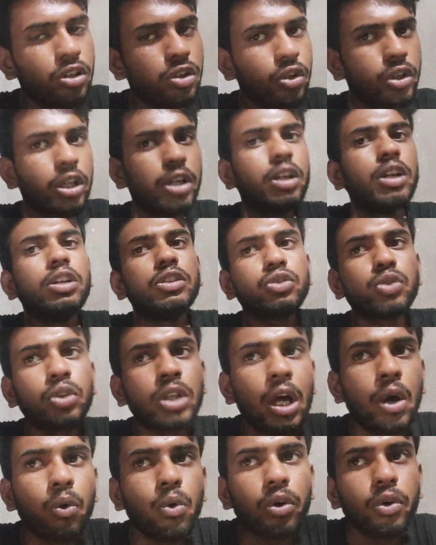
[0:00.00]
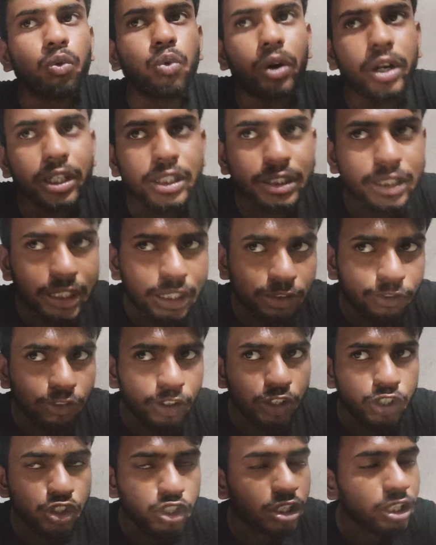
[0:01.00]
Okay, so now what is
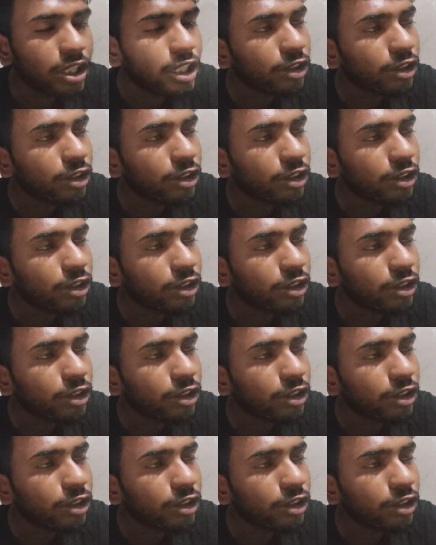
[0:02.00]
inflection?